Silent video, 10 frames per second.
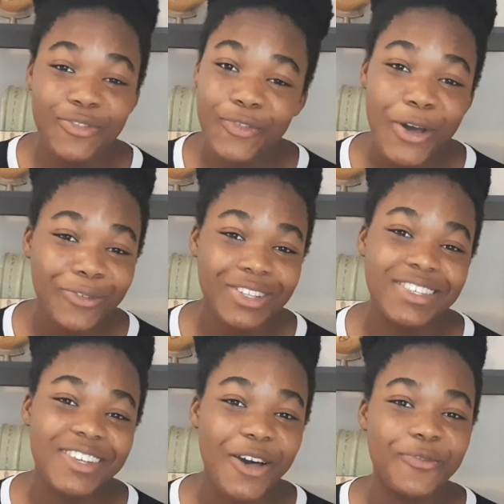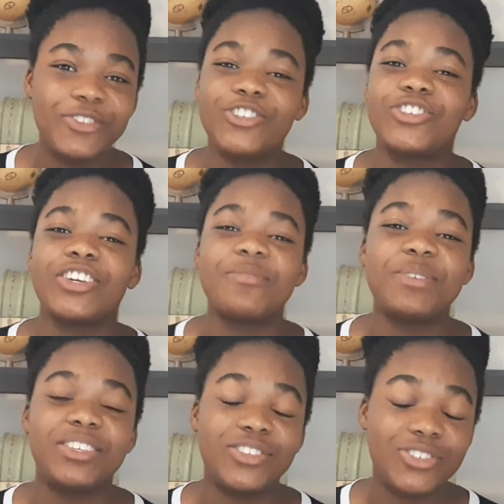the phone itself is just
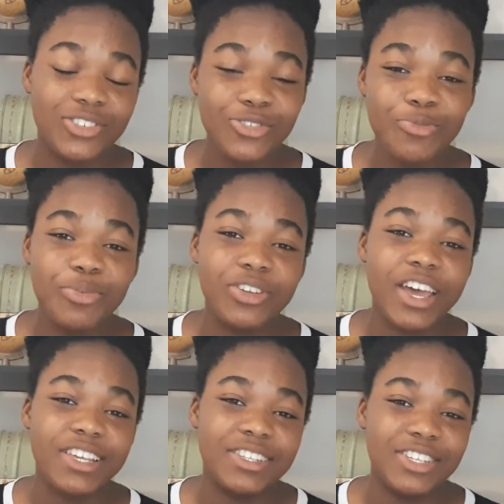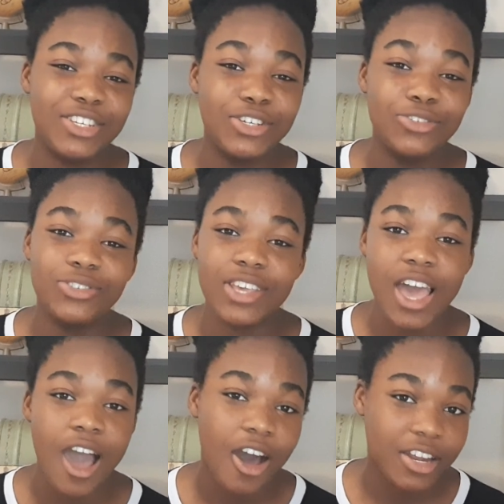going to be super nice to
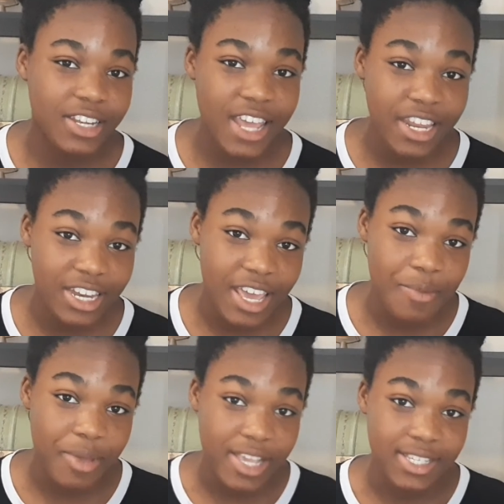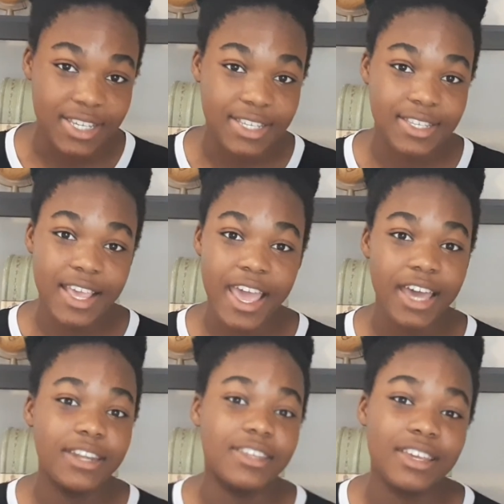use on a day-to-day basis,
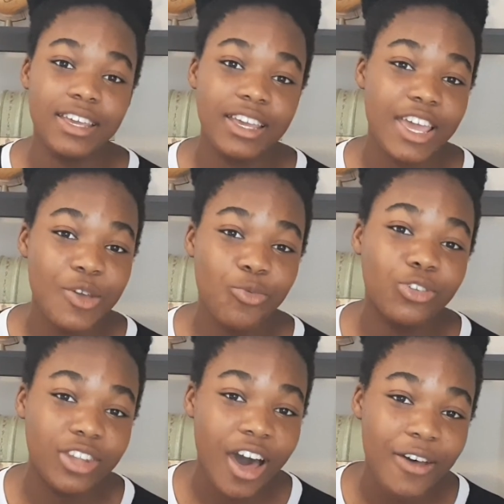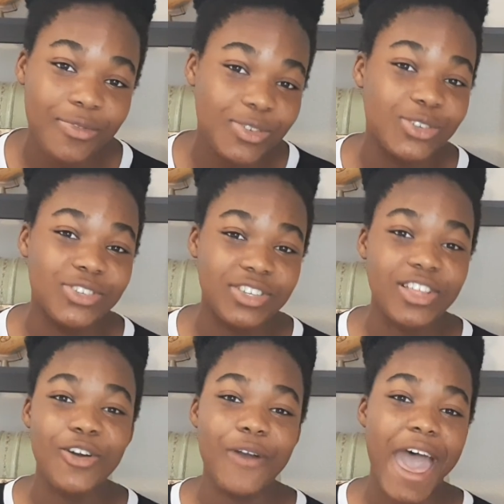and it will not feel
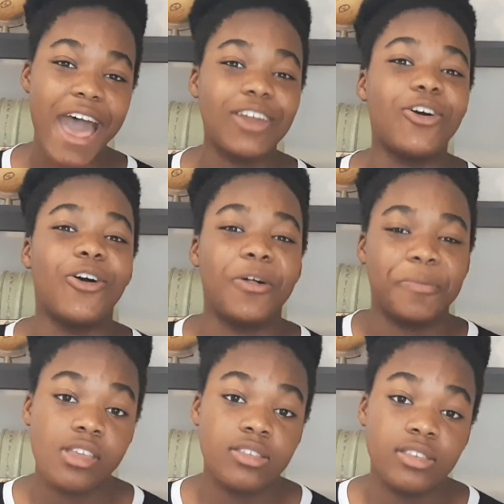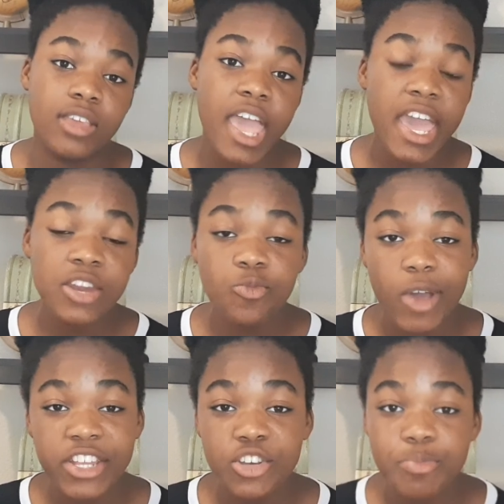slow at all.
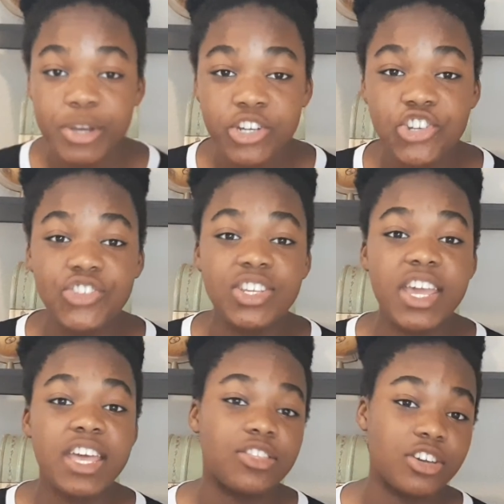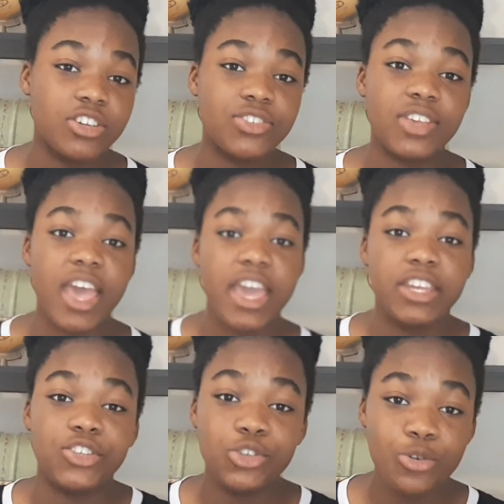And when you're purchasing it, there's
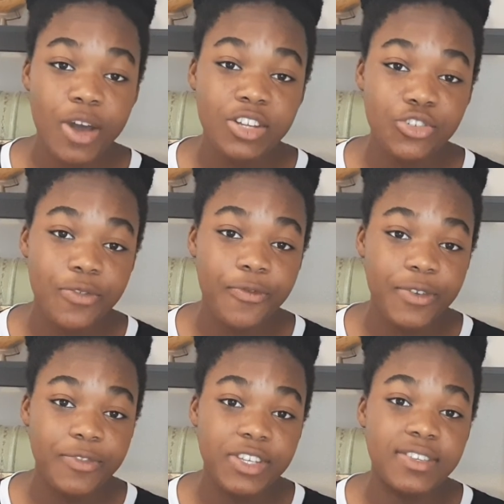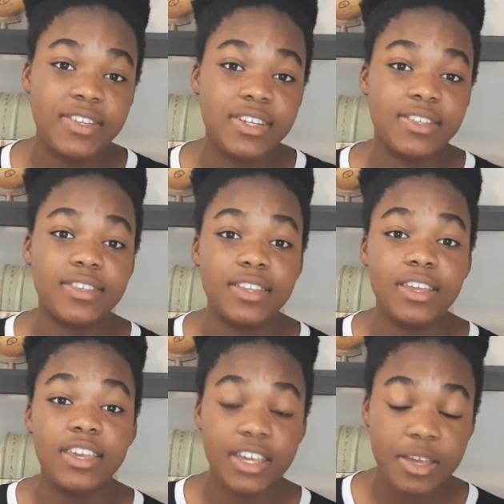a
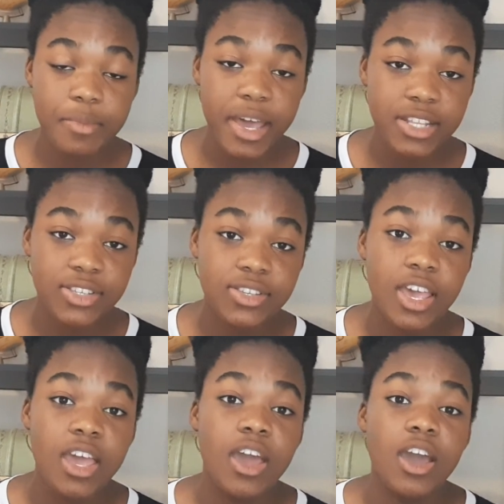256 gigabytes